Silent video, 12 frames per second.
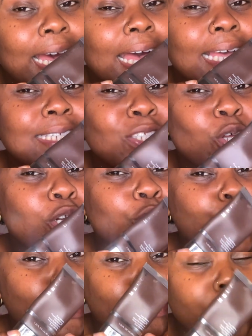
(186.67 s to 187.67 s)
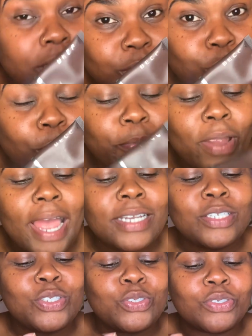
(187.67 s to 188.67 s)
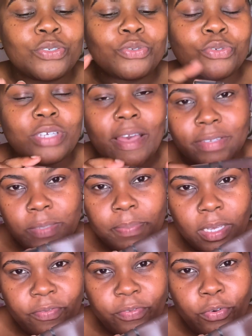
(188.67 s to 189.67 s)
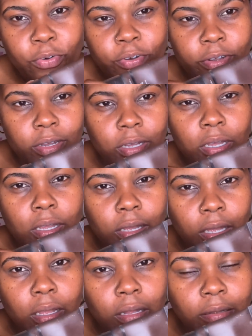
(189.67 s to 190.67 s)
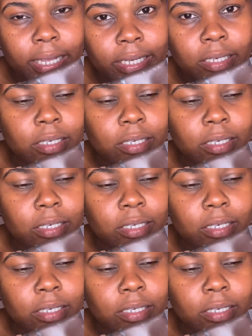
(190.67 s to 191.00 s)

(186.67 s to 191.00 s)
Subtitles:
It's not a drugstore brand, so you know you have to pay for like